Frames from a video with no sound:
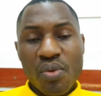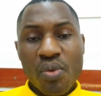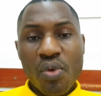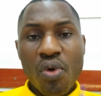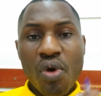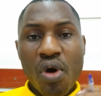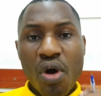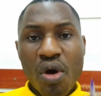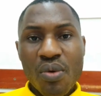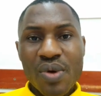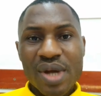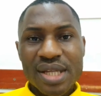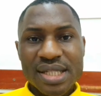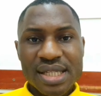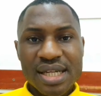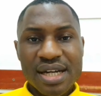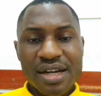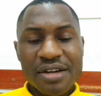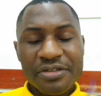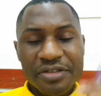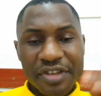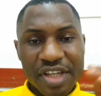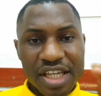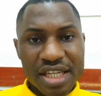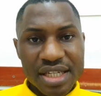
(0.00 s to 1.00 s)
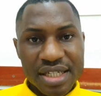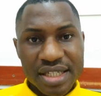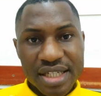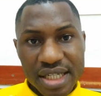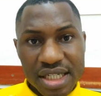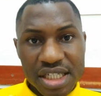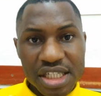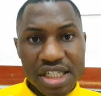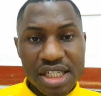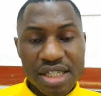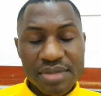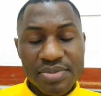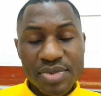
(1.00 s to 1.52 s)
will always have
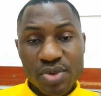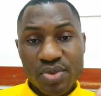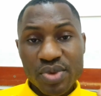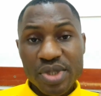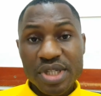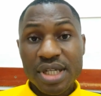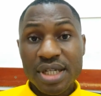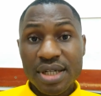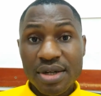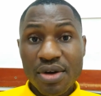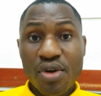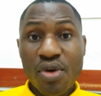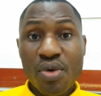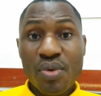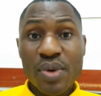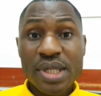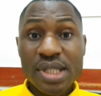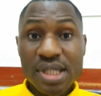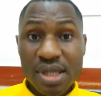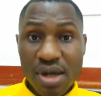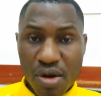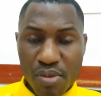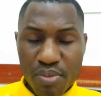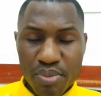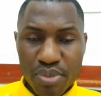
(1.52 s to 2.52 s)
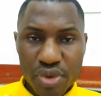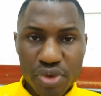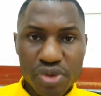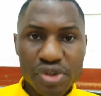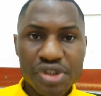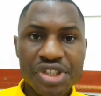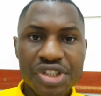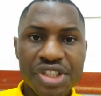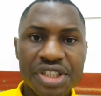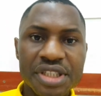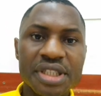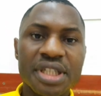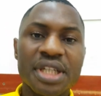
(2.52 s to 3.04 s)
internships which are always
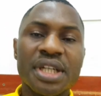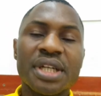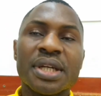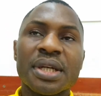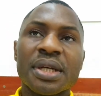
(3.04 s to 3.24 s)
compulsory.